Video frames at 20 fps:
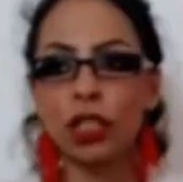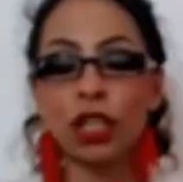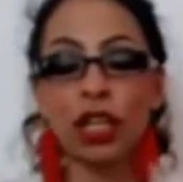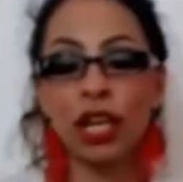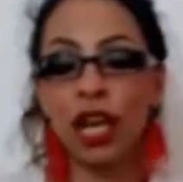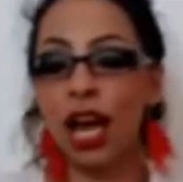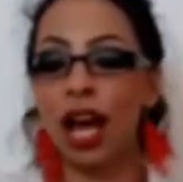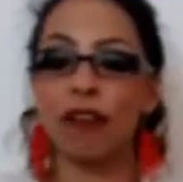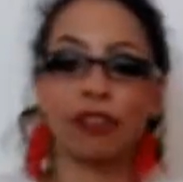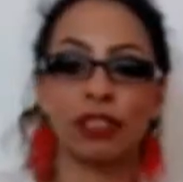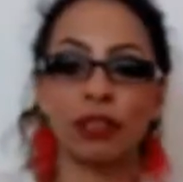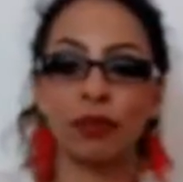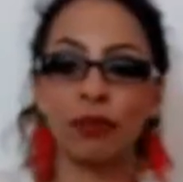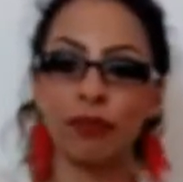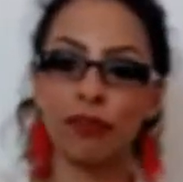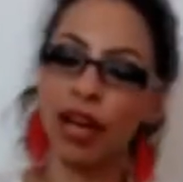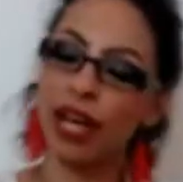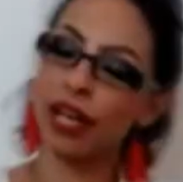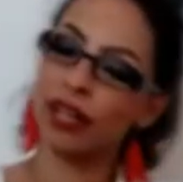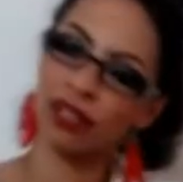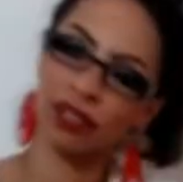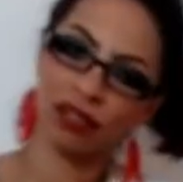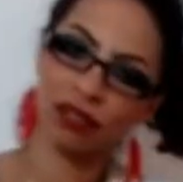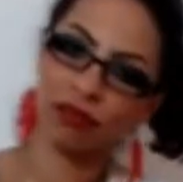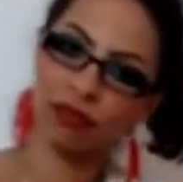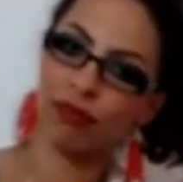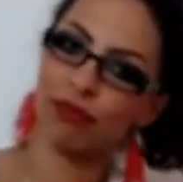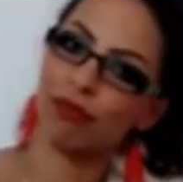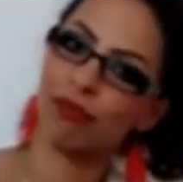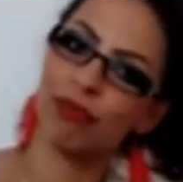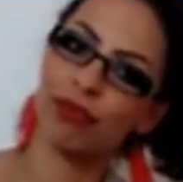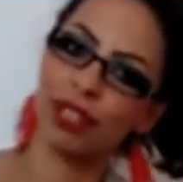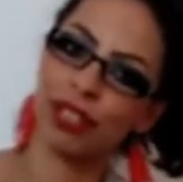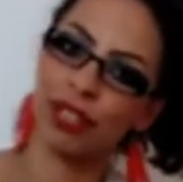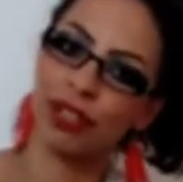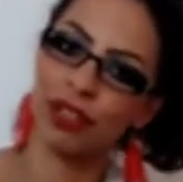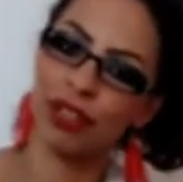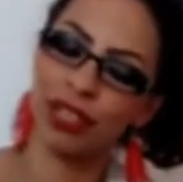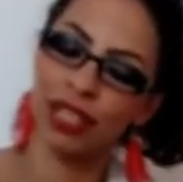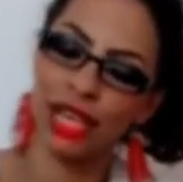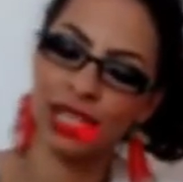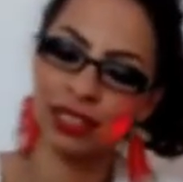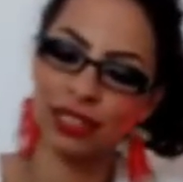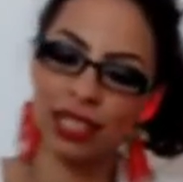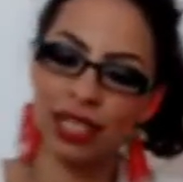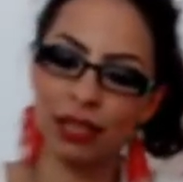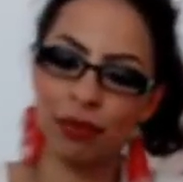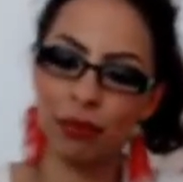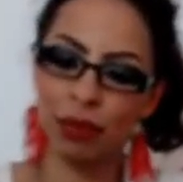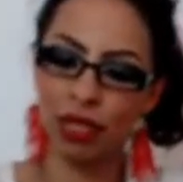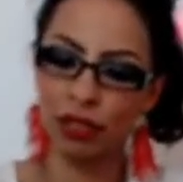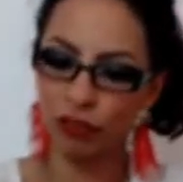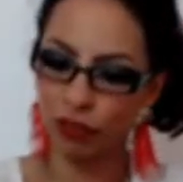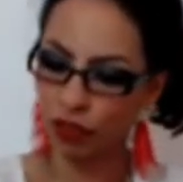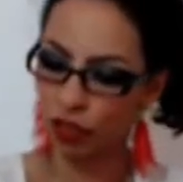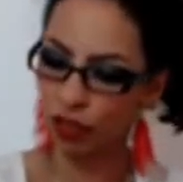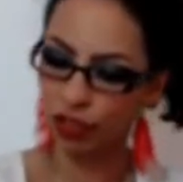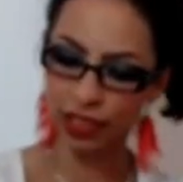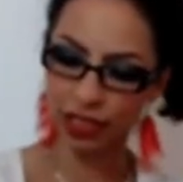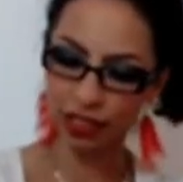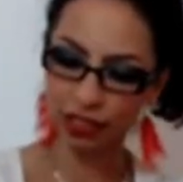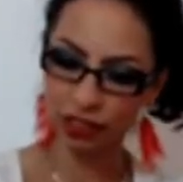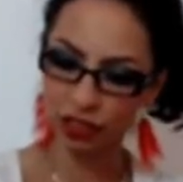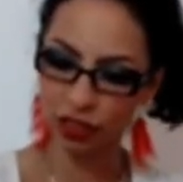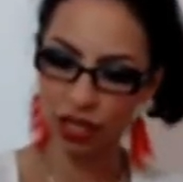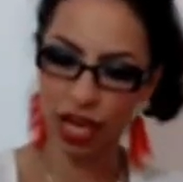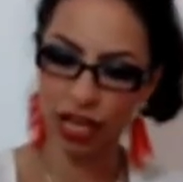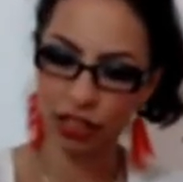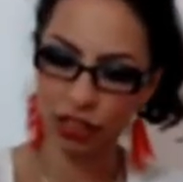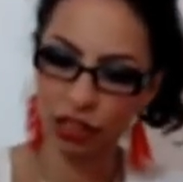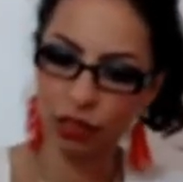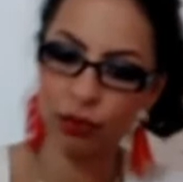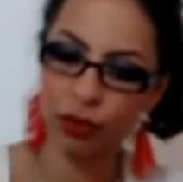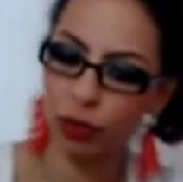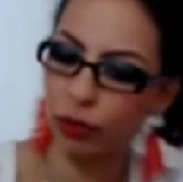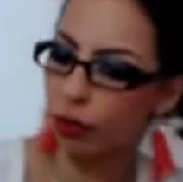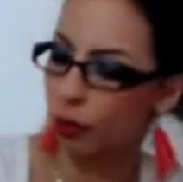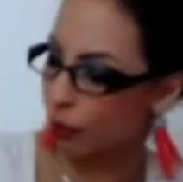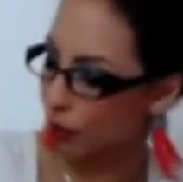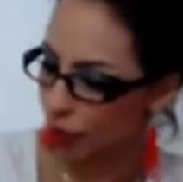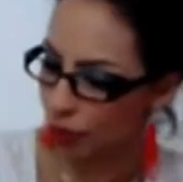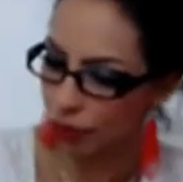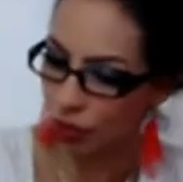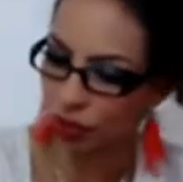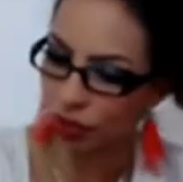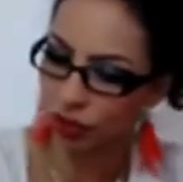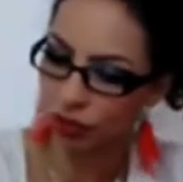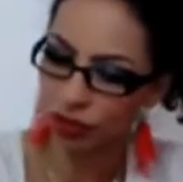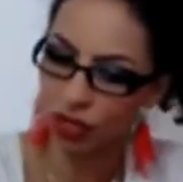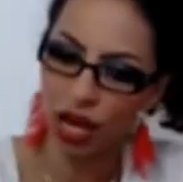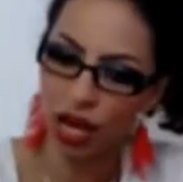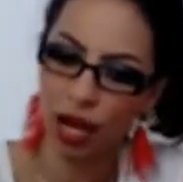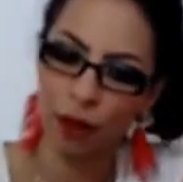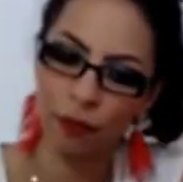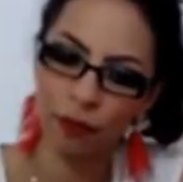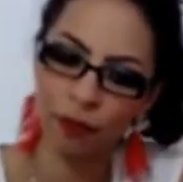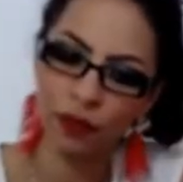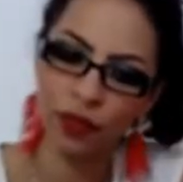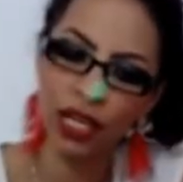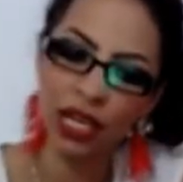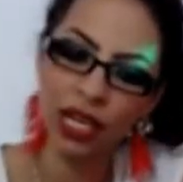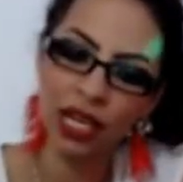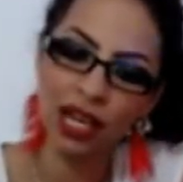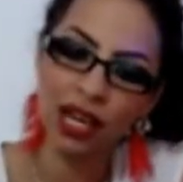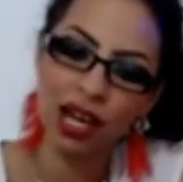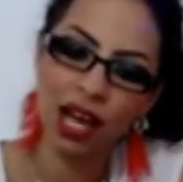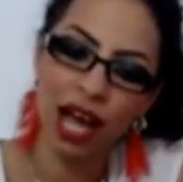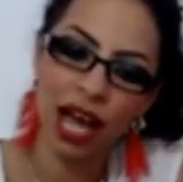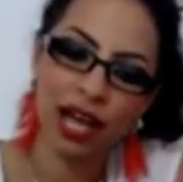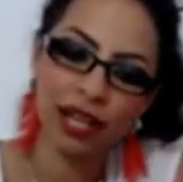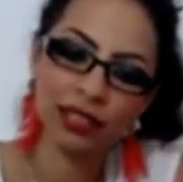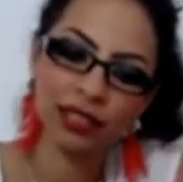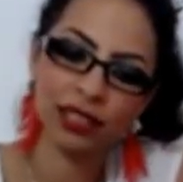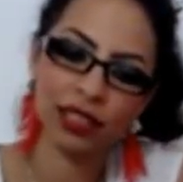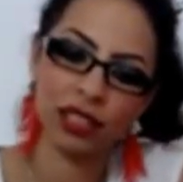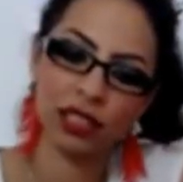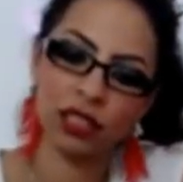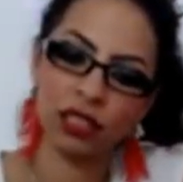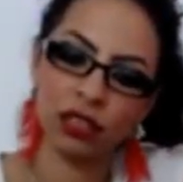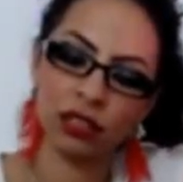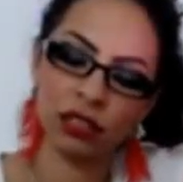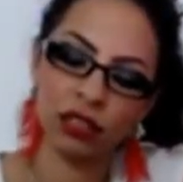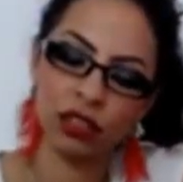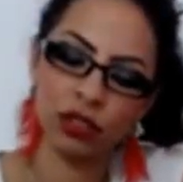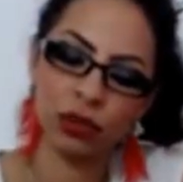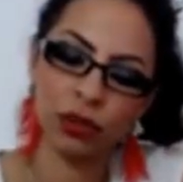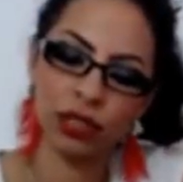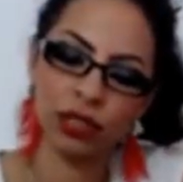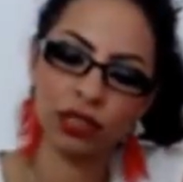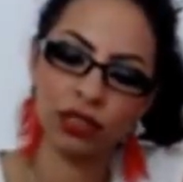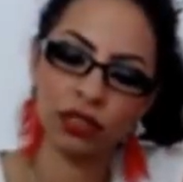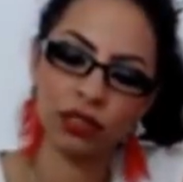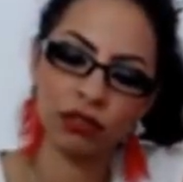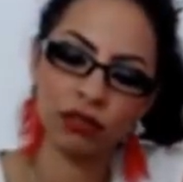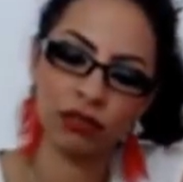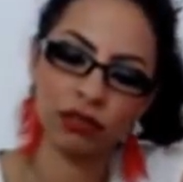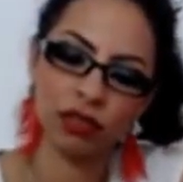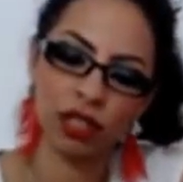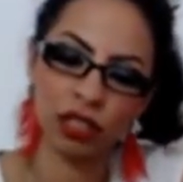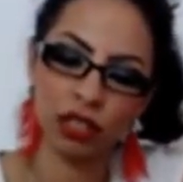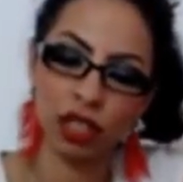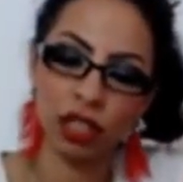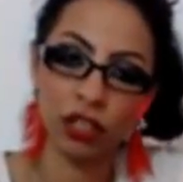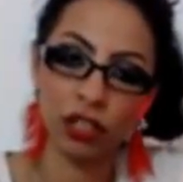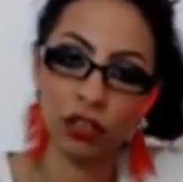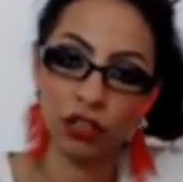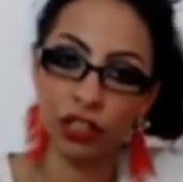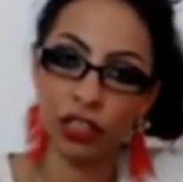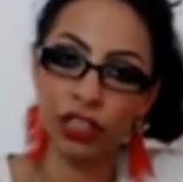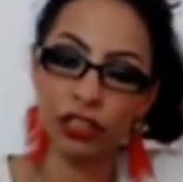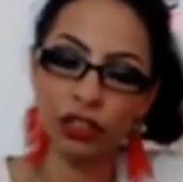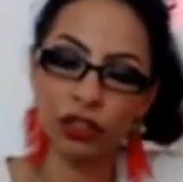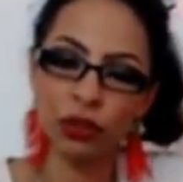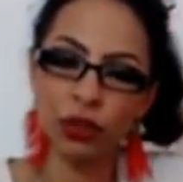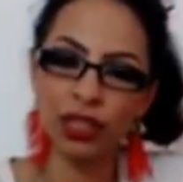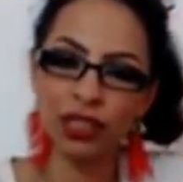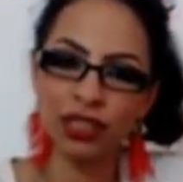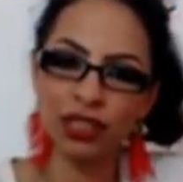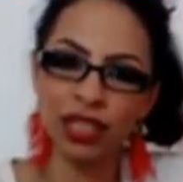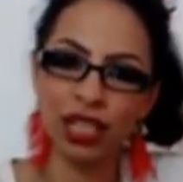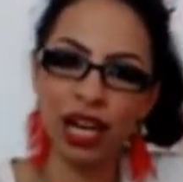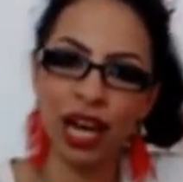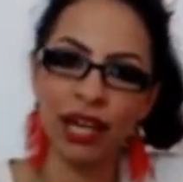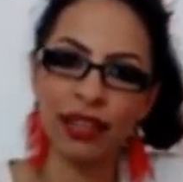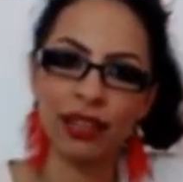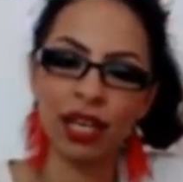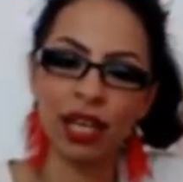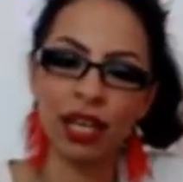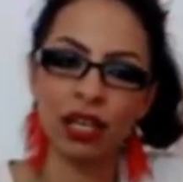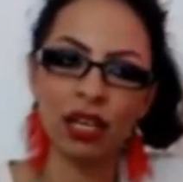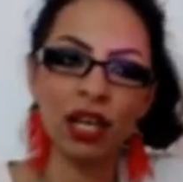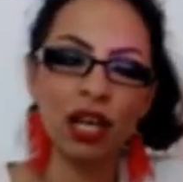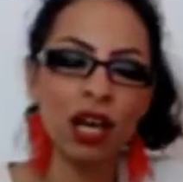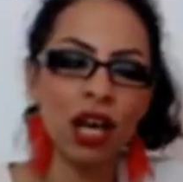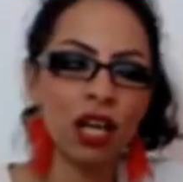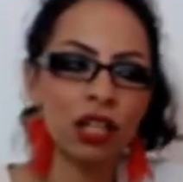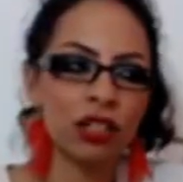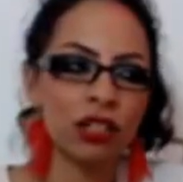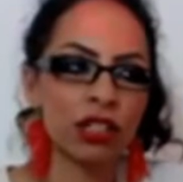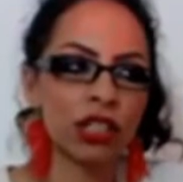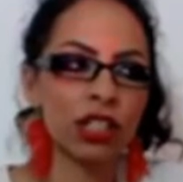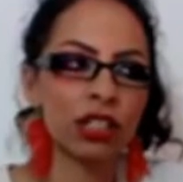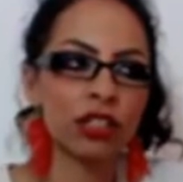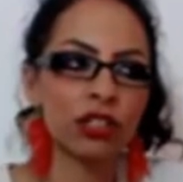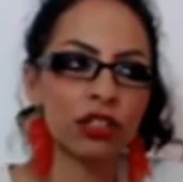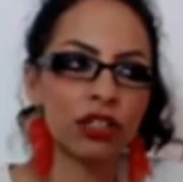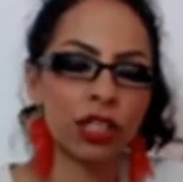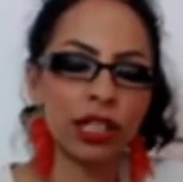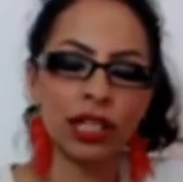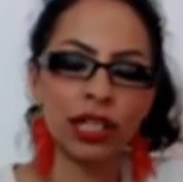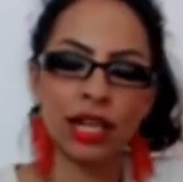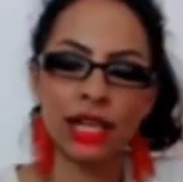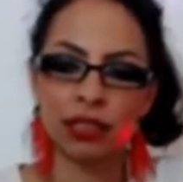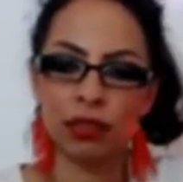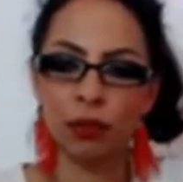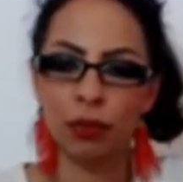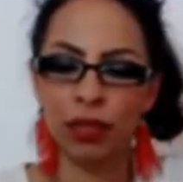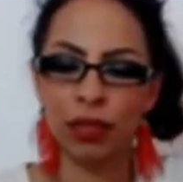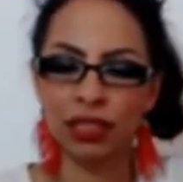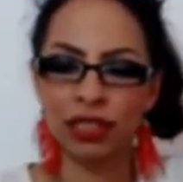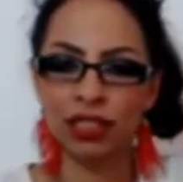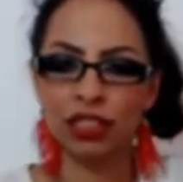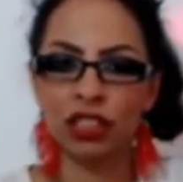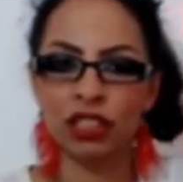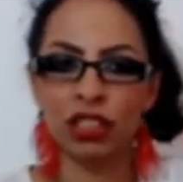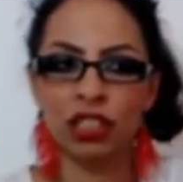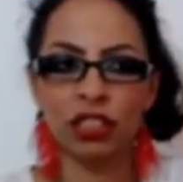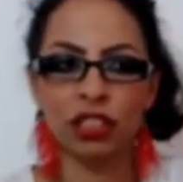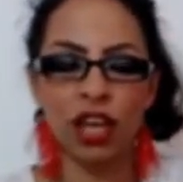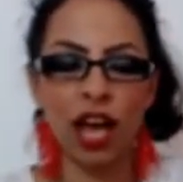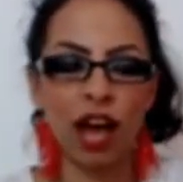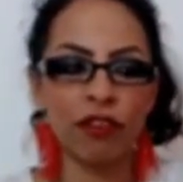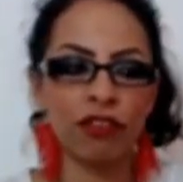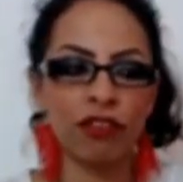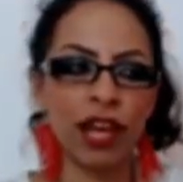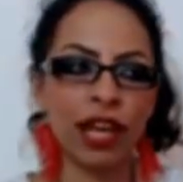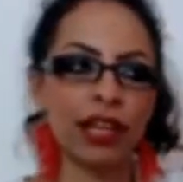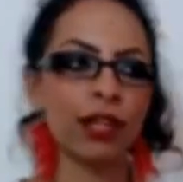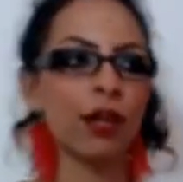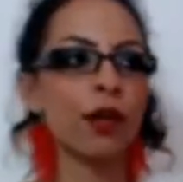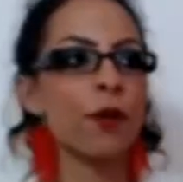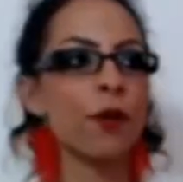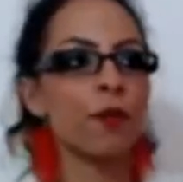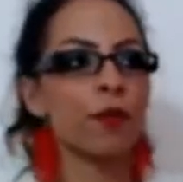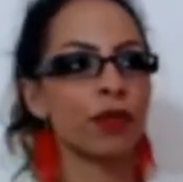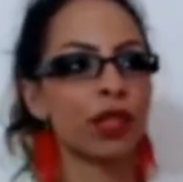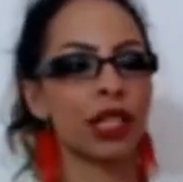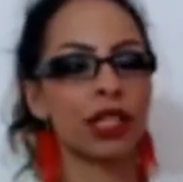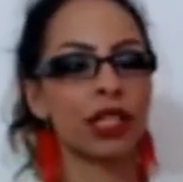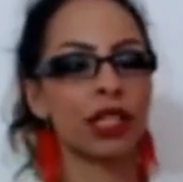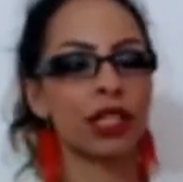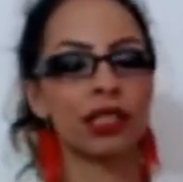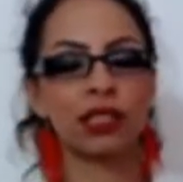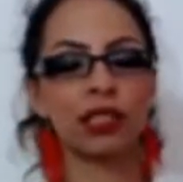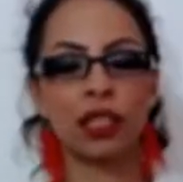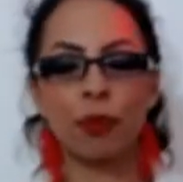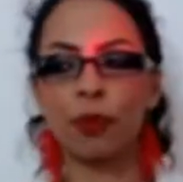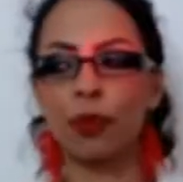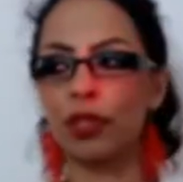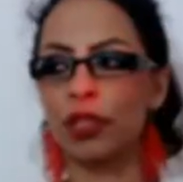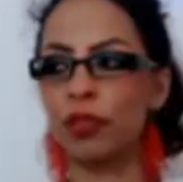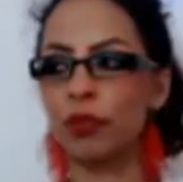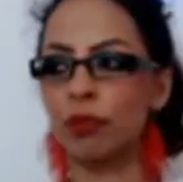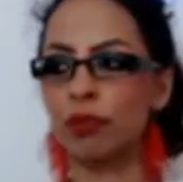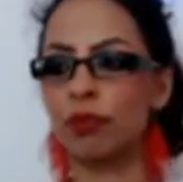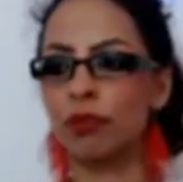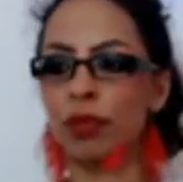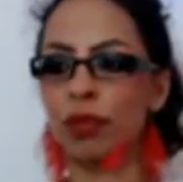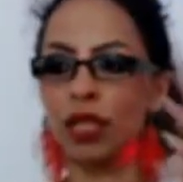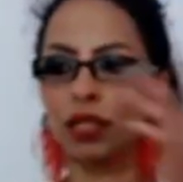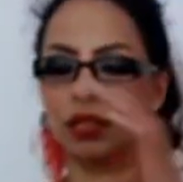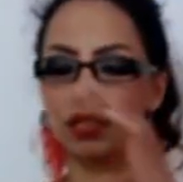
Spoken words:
you're going to have some fun, and that's it. But if you're looking to actually be a webcam model as a choice, a career choice, then I think you need to treat it as a business. You need to have like a separate